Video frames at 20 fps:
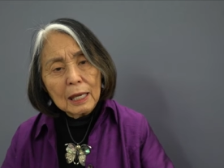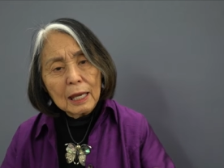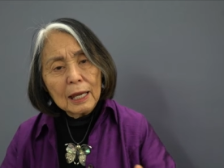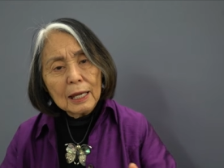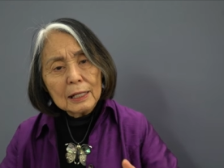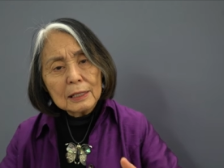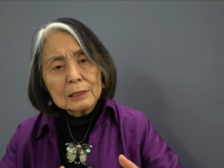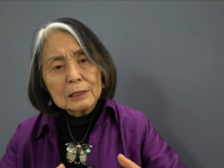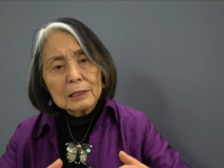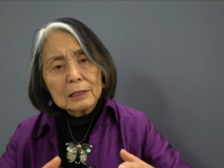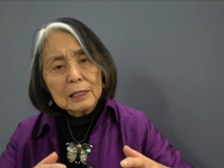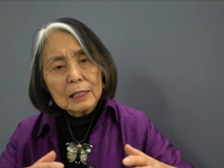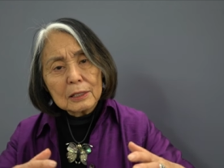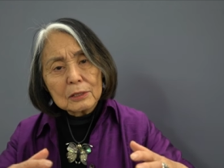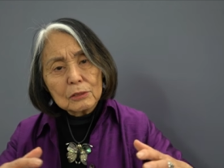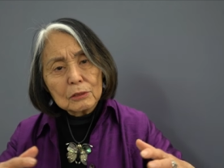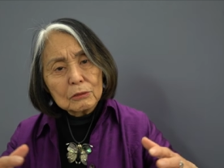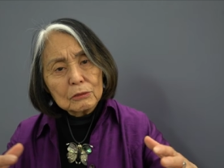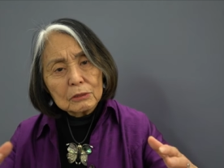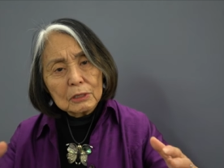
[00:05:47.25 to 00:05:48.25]
has a
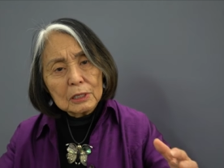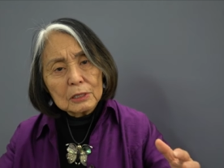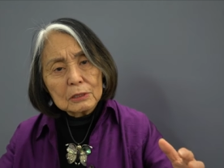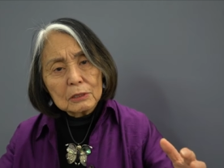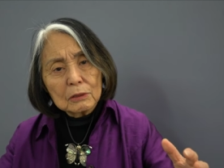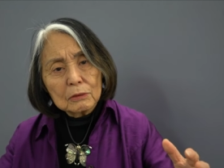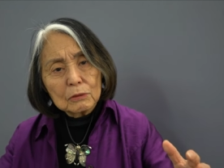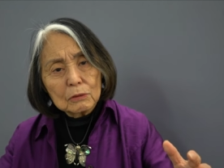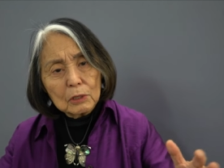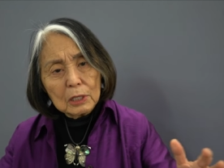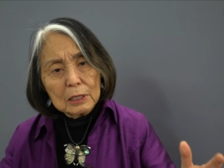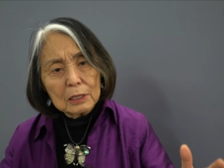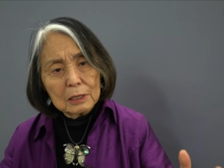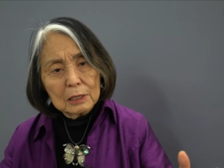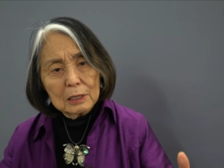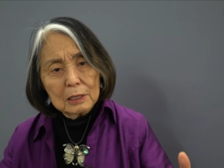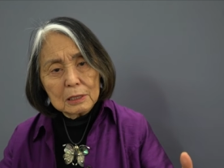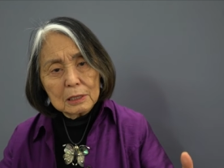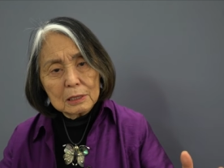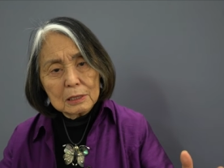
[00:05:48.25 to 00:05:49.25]
natural sense of
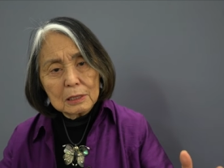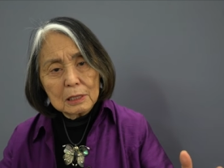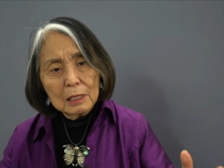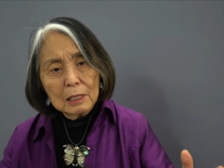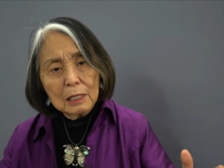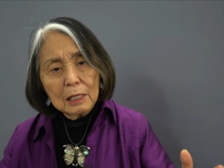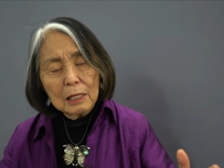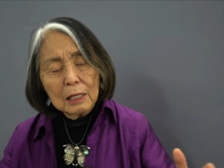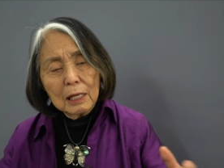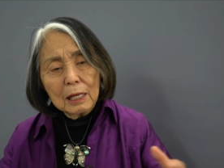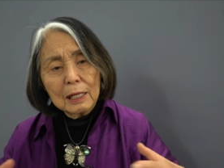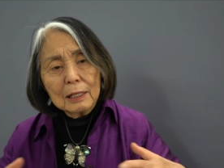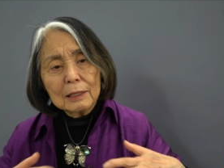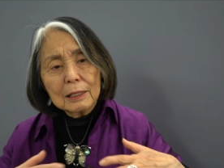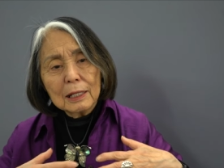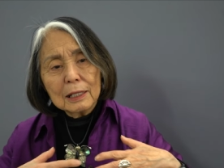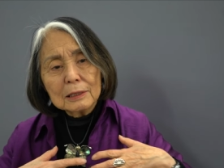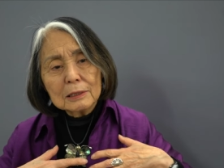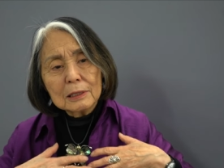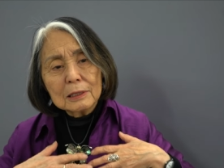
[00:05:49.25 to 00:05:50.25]
oneness. And
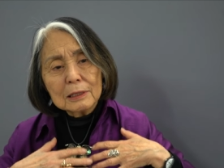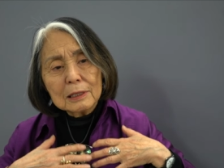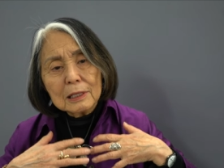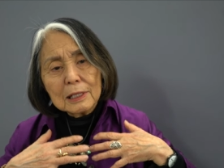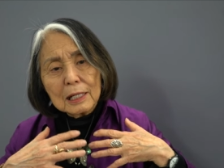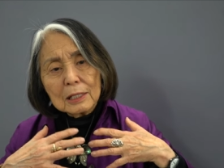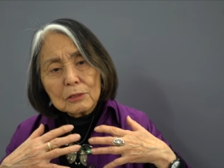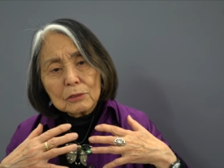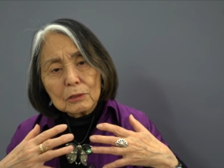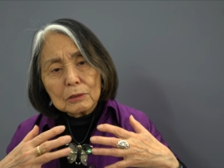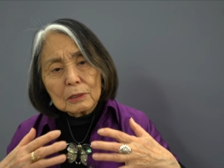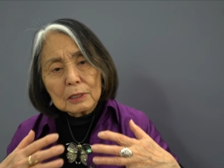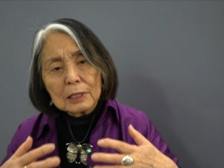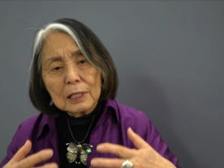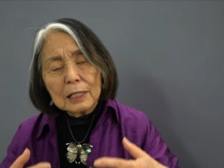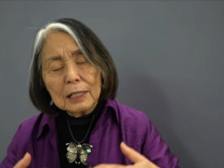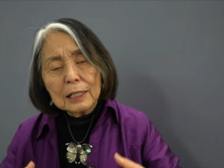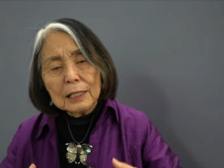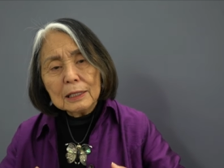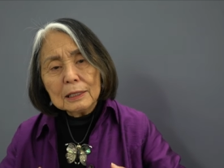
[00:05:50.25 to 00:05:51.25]
that's a natural
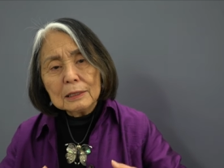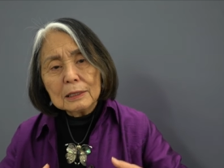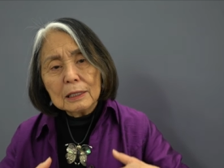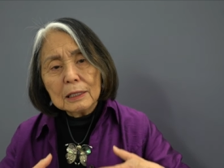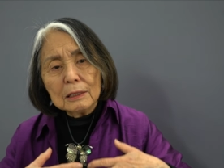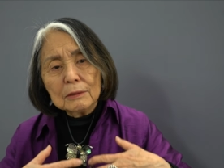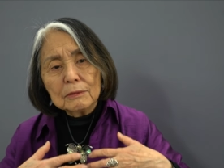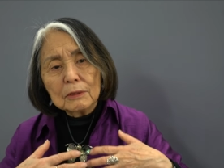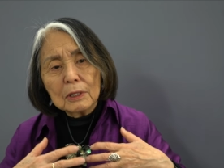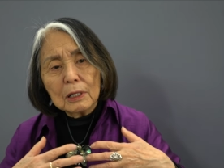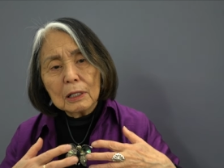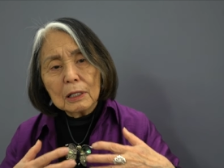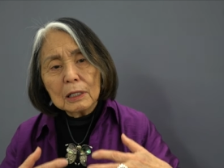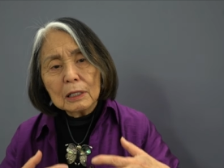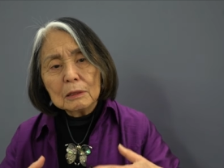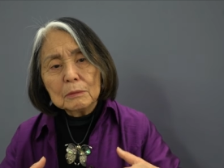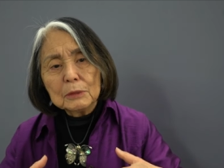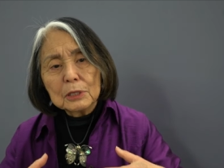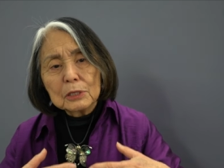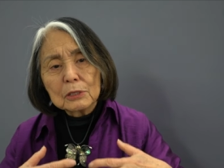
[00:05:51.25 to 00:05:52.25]
kind of
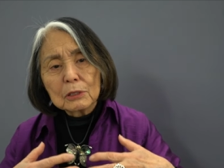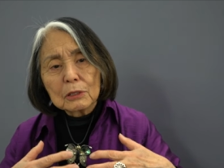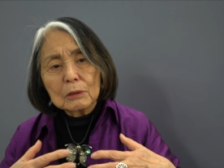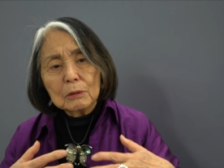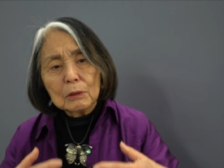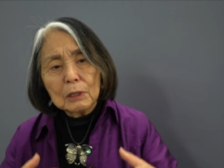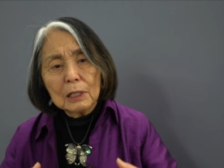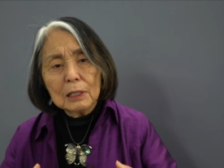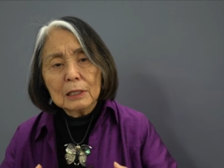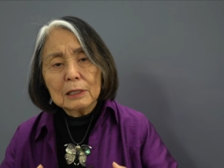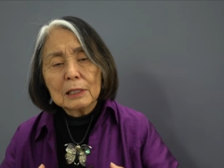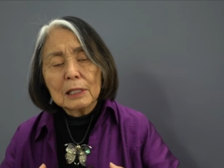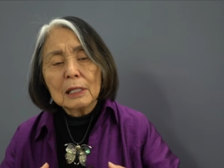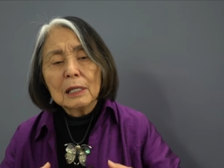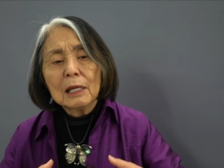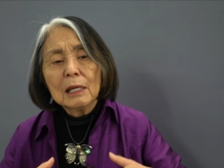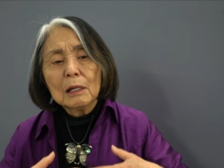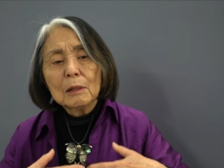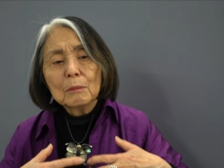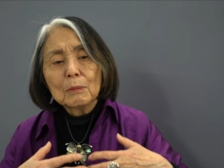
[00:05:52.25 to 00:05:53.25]
Artemis quality.
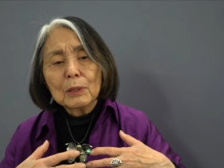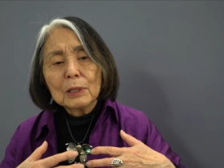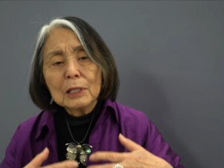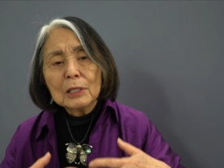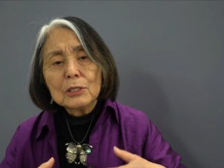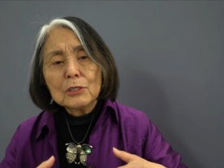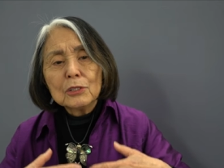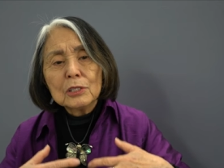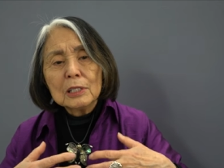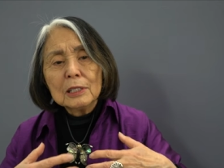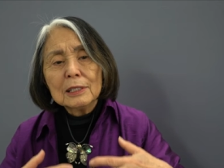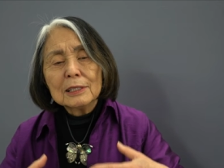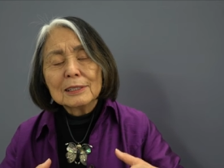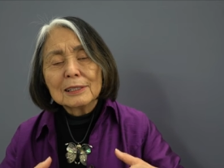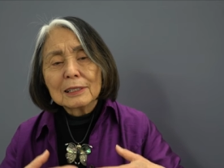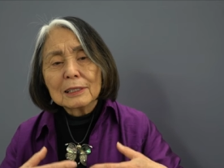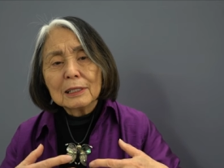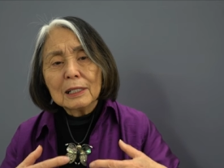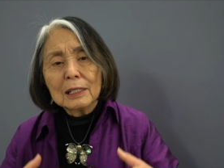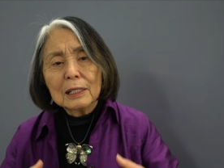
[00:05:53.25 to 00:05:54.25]
Plus, she
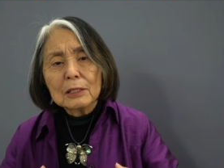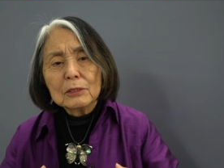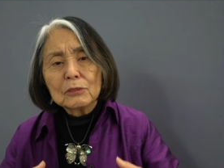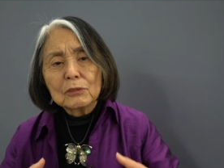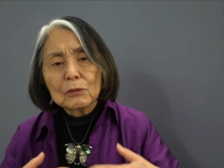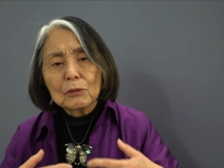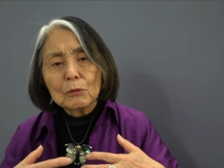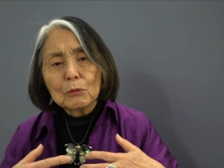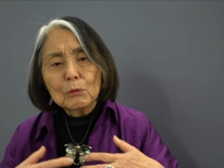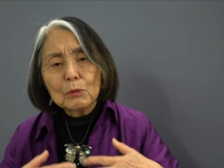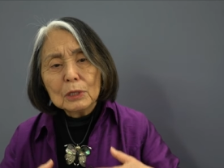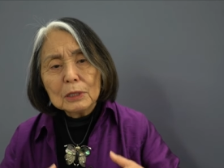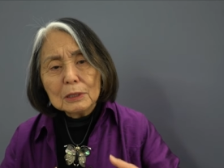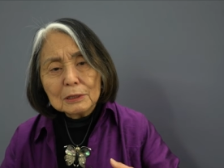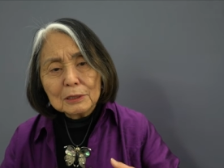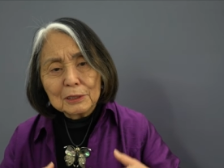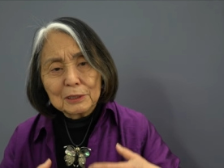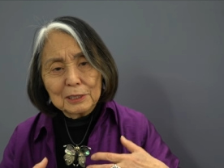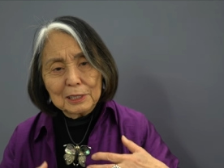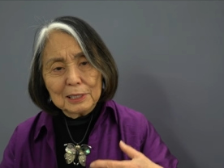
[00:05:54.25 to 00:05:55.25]
is the goddess of the
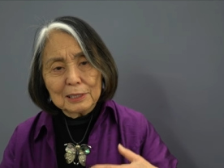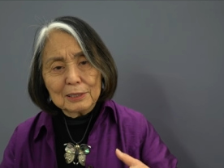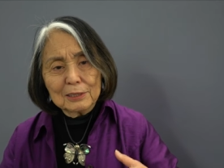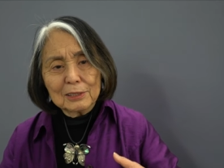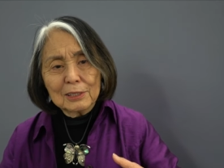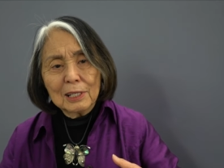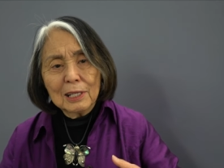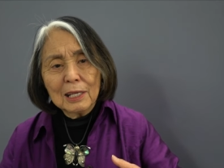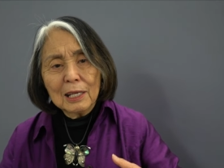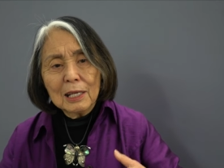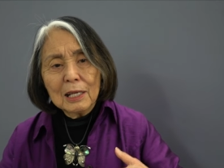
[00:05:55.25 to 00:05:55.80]
wilderness.